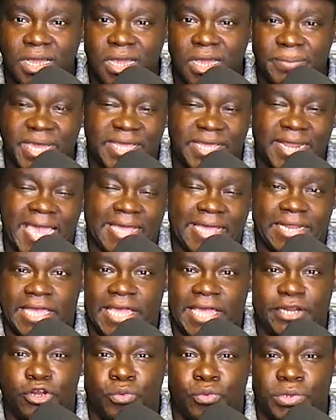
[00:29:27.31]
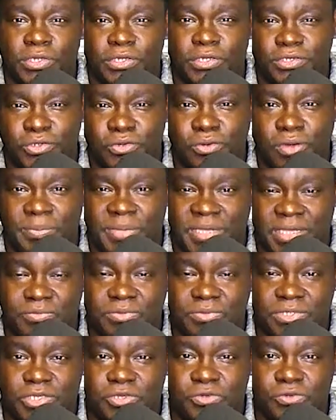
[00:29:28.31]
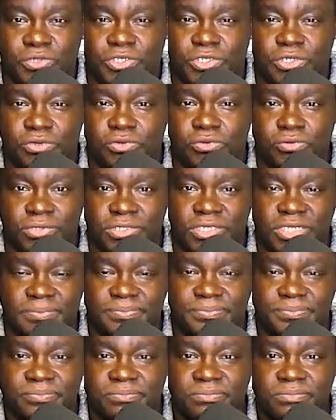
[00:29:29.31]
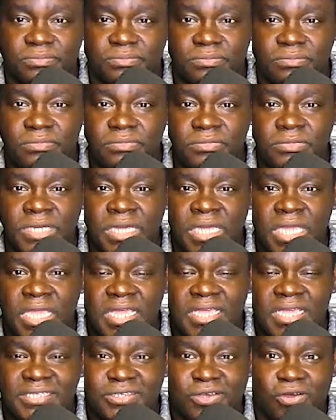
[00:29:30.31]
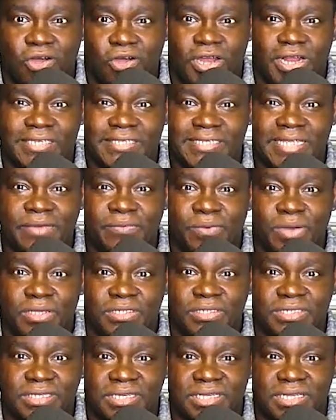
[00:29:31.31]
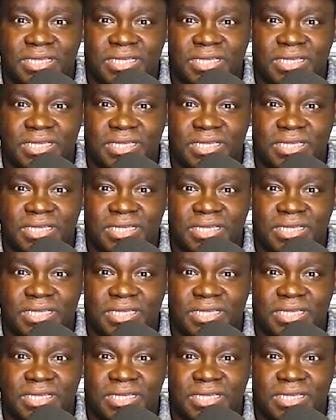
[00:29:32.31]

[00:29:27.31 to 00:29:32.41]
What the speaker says: I'm not going to act like I didn't know what to do. I mean, it was huge news. So all I did was